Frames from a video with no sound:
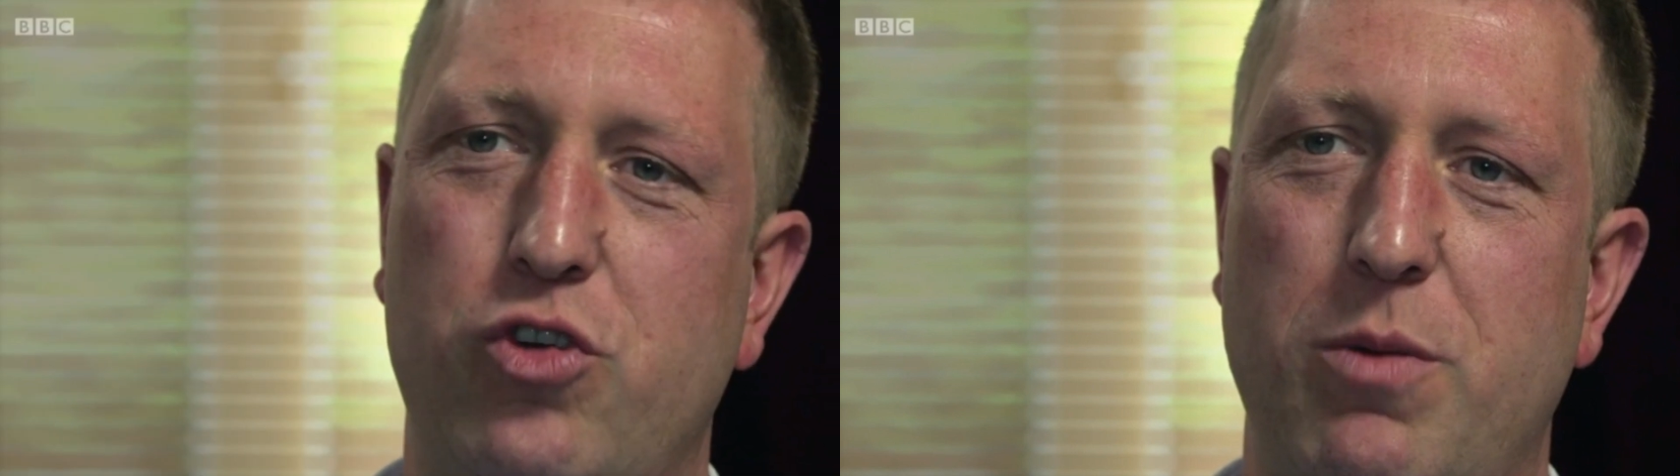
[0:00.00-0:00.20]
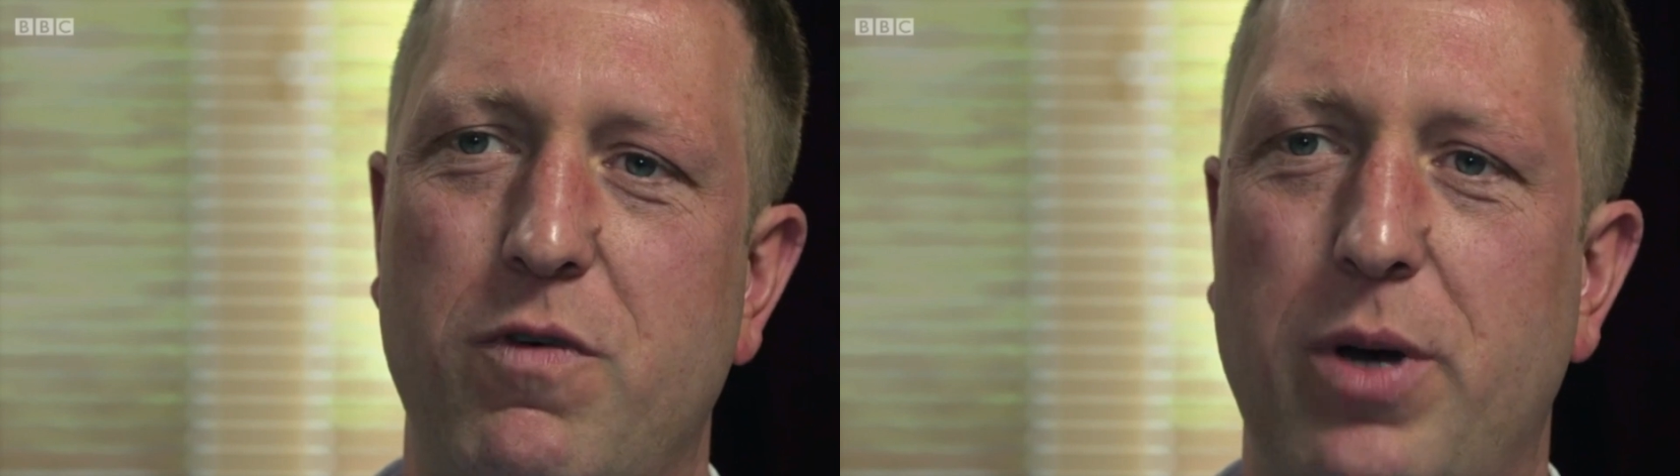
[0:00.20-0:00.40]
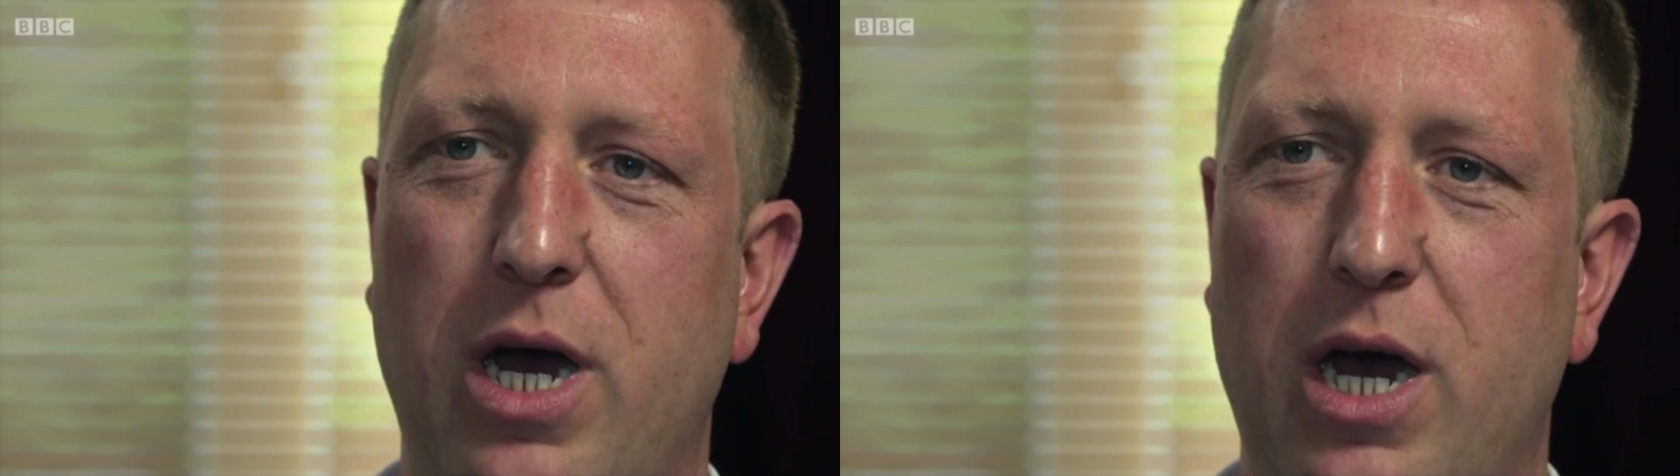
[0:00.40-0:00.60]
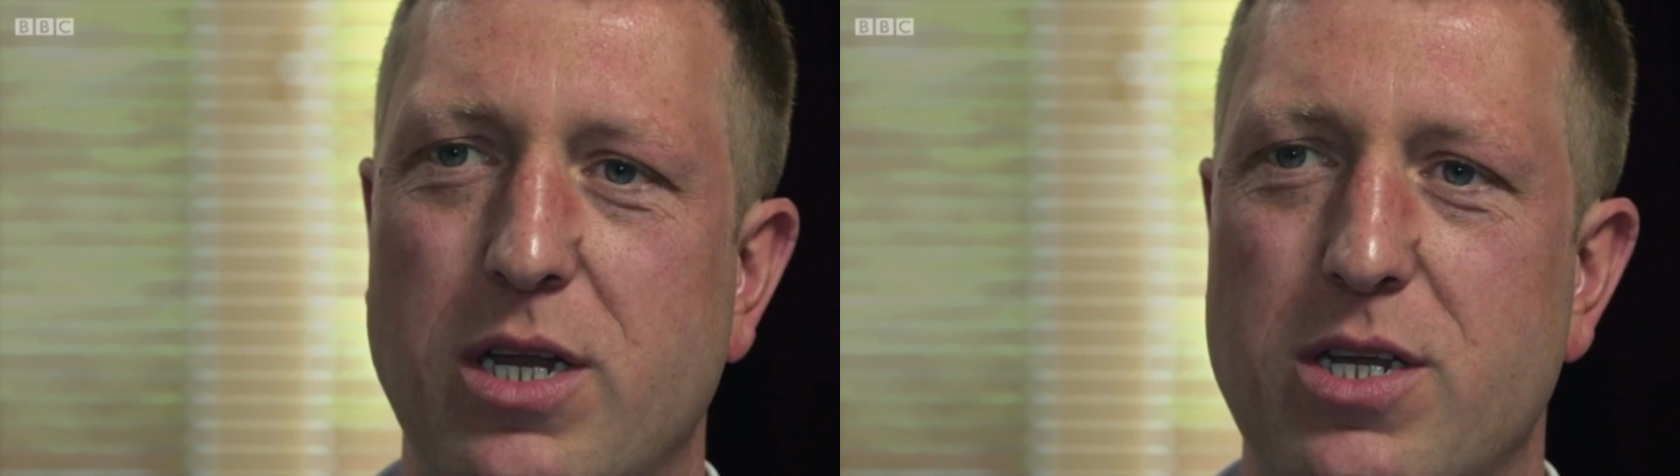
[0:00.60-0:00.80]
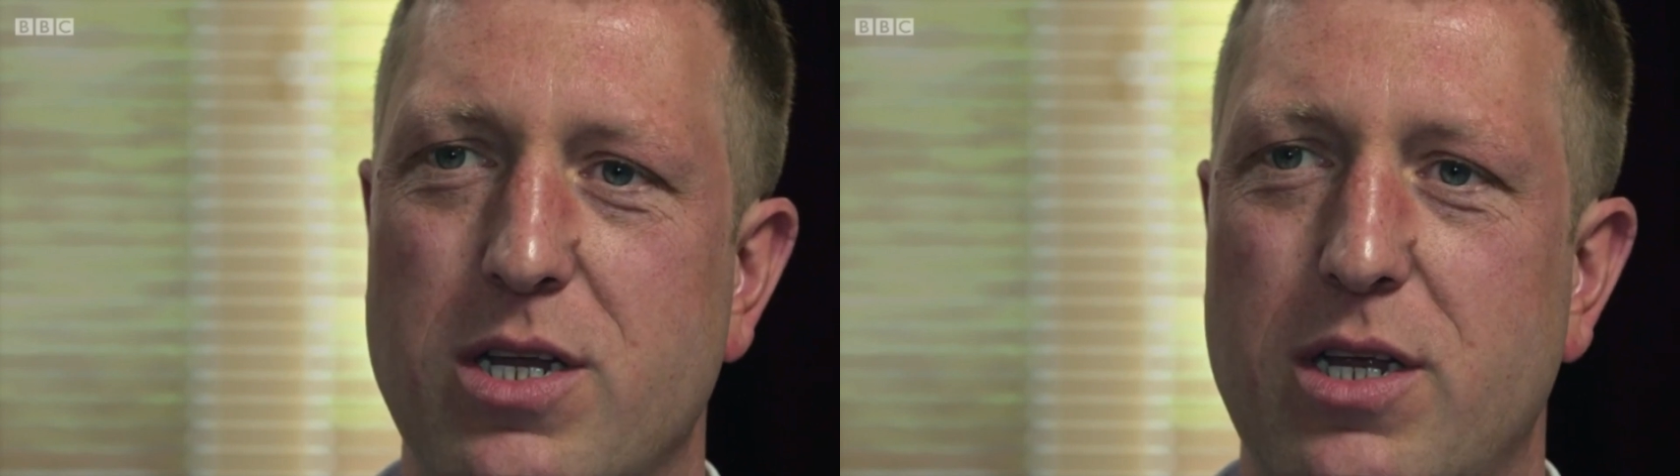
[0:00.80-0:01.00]
stripped for
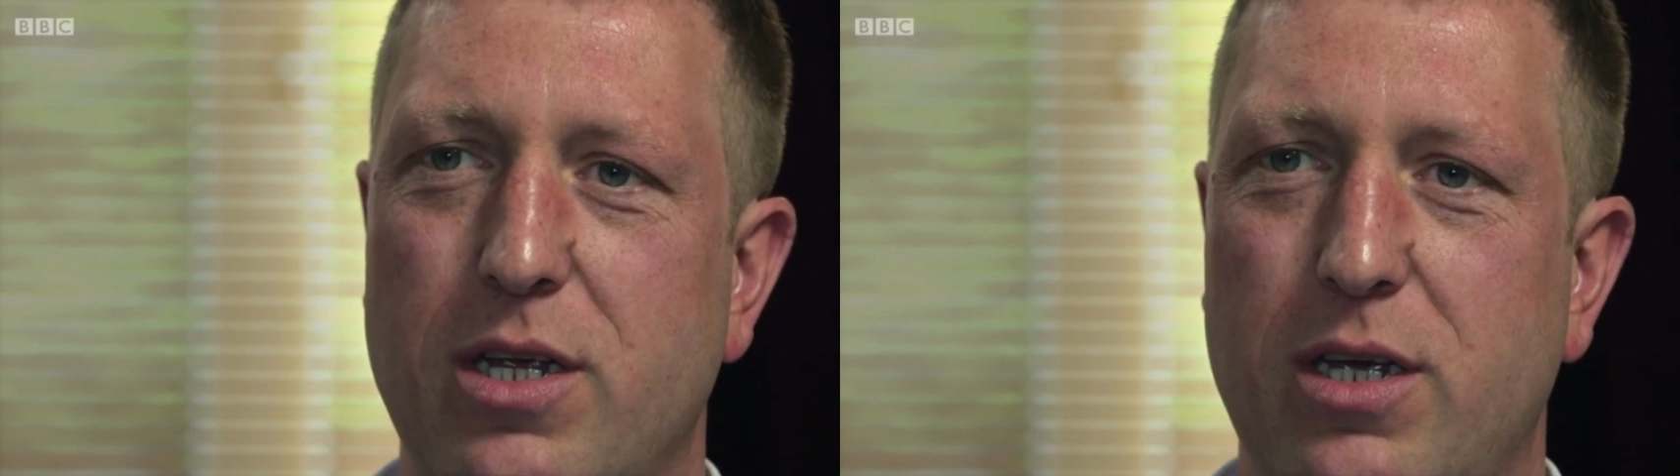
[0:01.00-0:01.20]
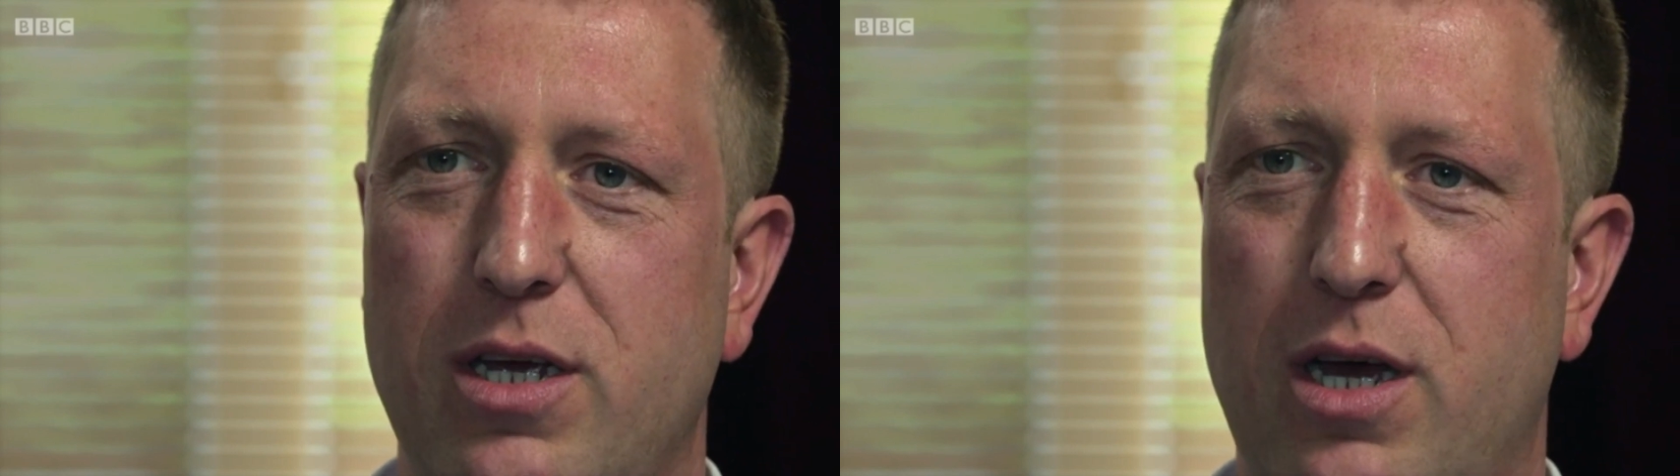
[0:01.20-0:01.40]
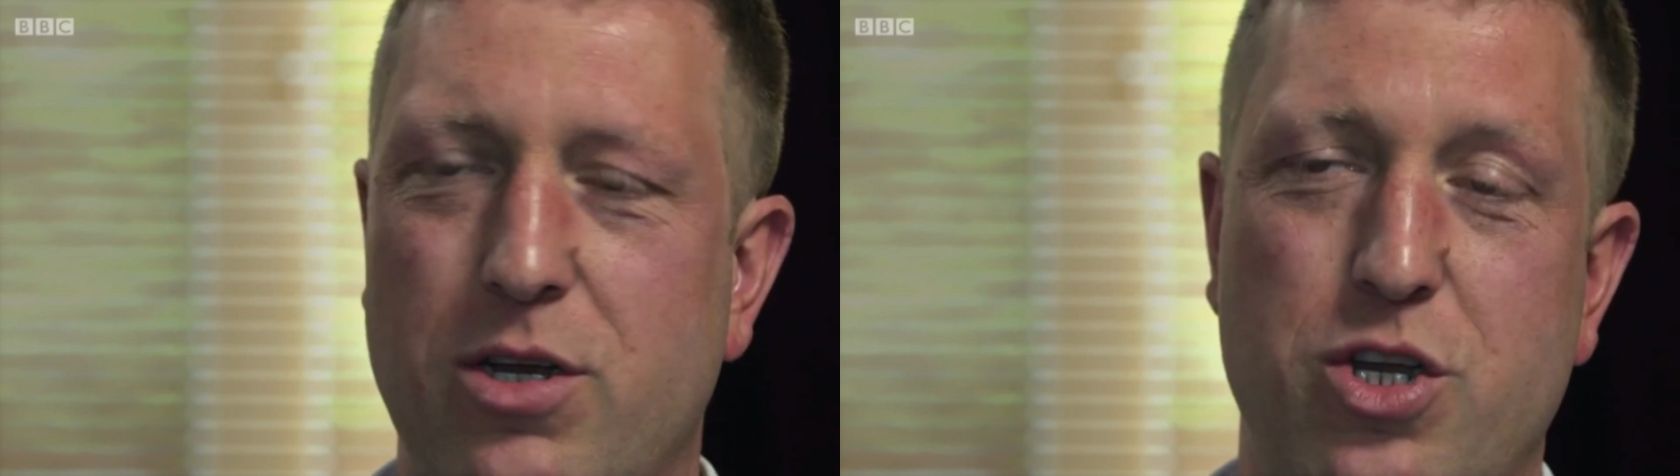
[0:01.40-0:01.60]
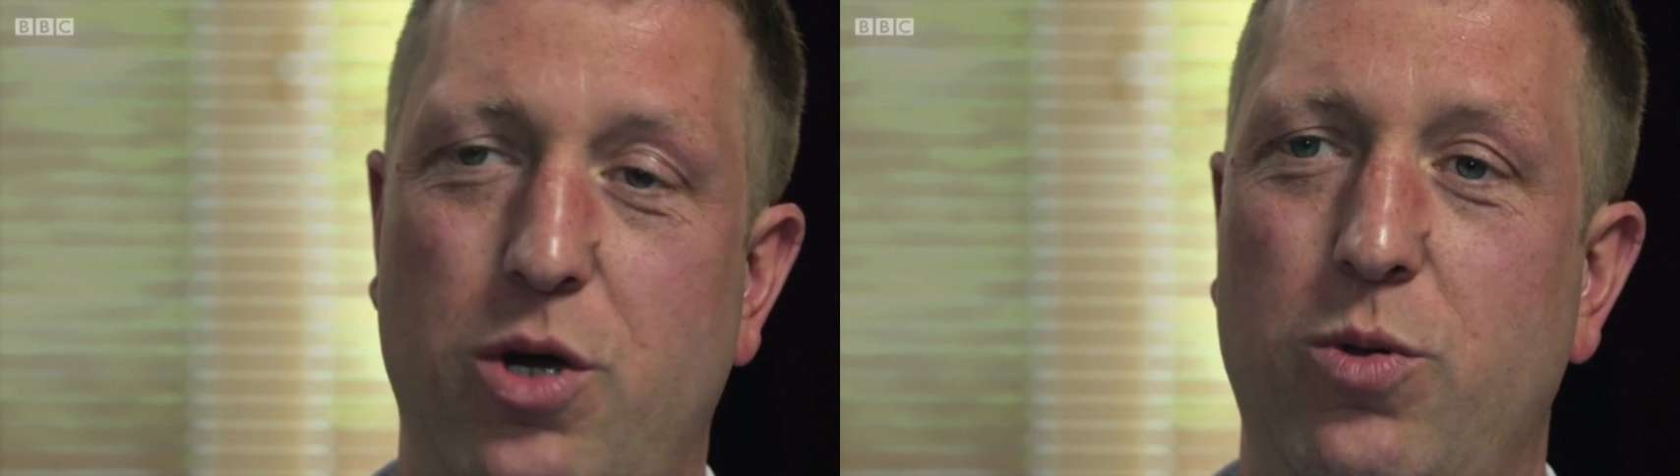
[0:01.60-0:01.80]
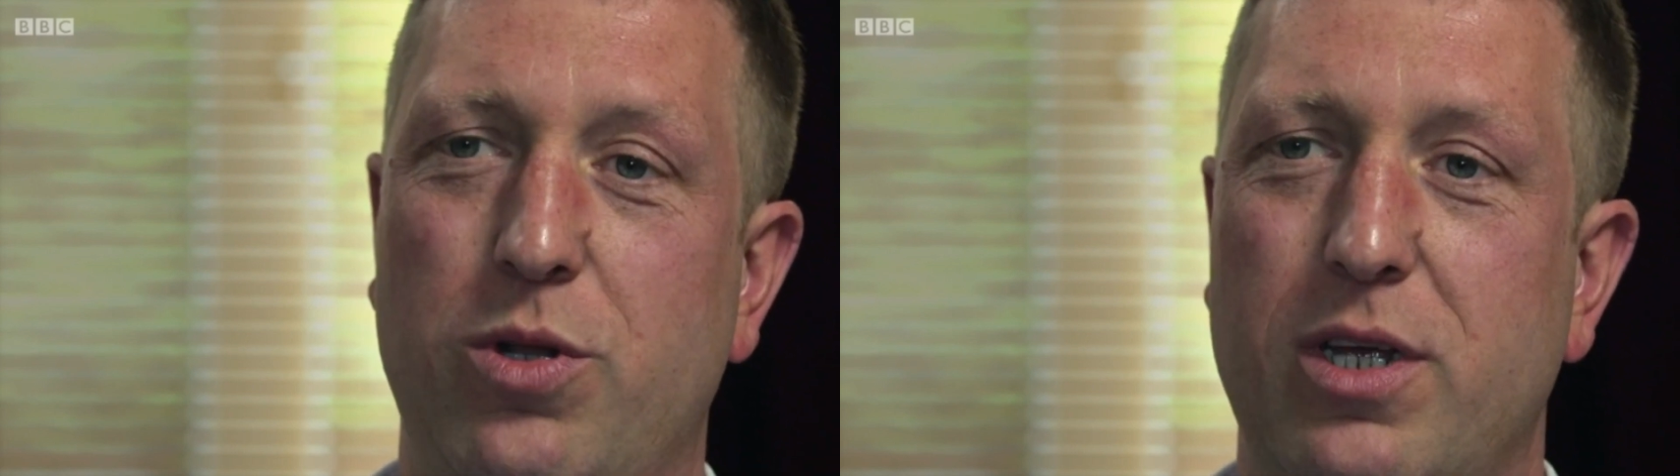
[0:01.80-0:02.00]
parts and
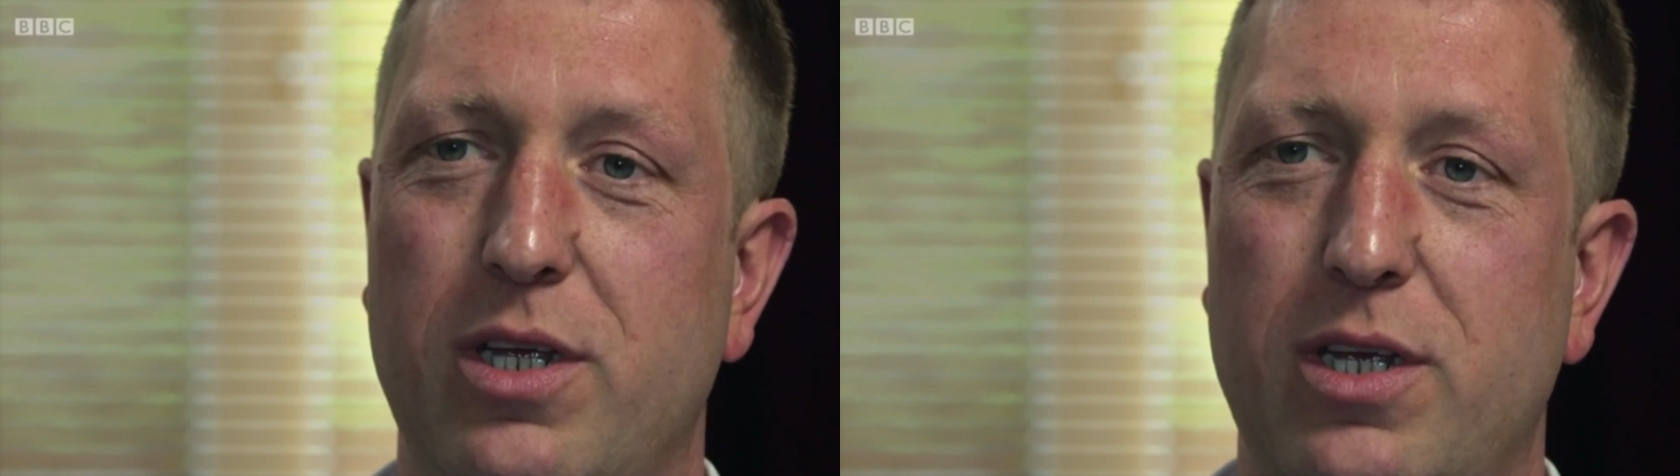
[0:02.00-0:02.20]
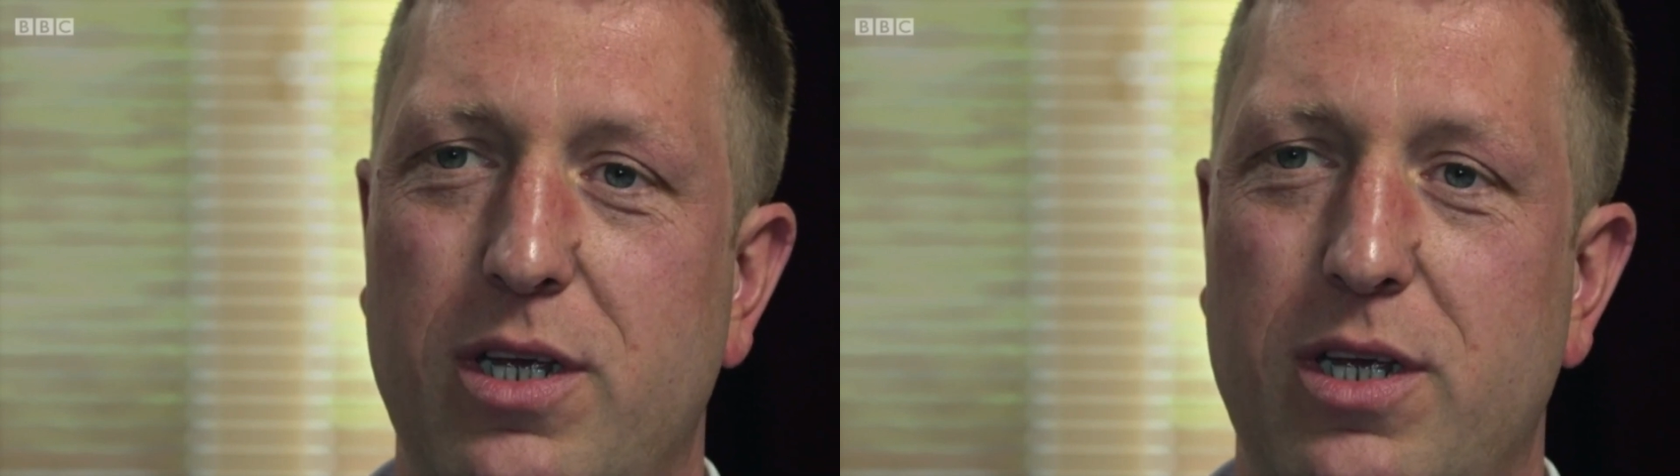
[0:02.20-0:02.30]
sold.